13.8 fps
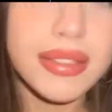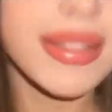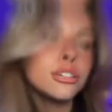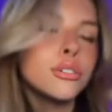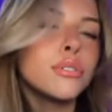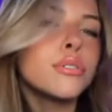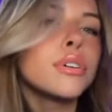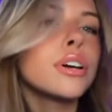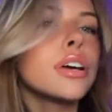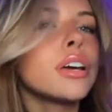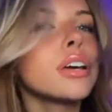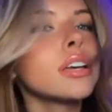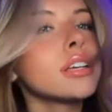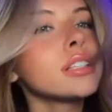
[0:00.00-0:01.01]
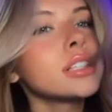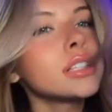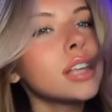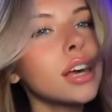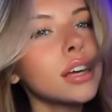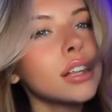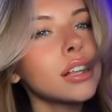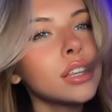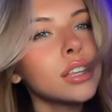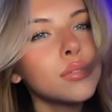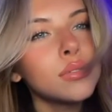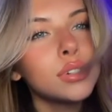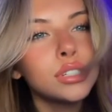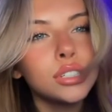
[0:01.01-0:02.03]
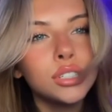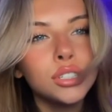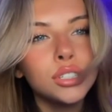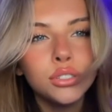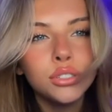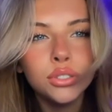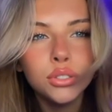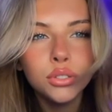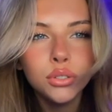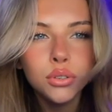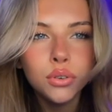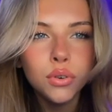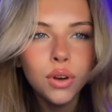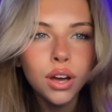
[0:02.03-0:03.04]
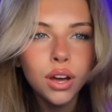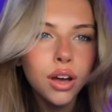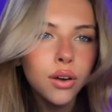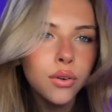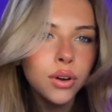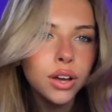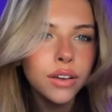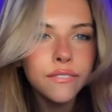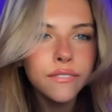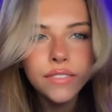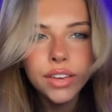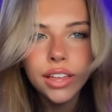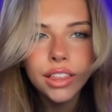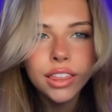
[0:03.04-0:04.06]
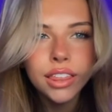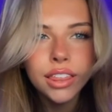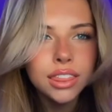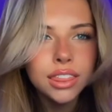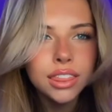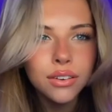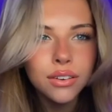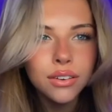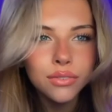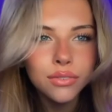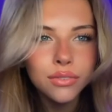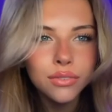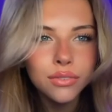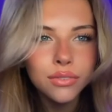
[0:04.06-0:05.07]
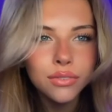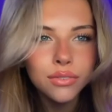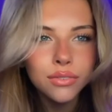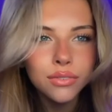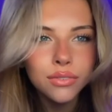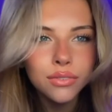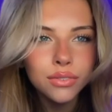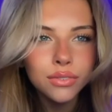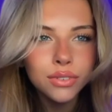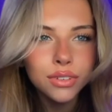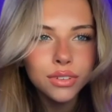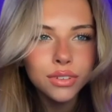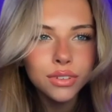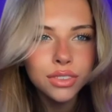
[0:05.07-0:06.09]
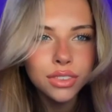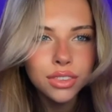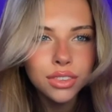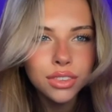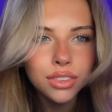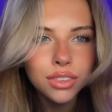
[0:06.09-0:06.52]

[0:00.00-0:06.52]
that I think when is so dangerous. When a man gets in the mood, right, they can't really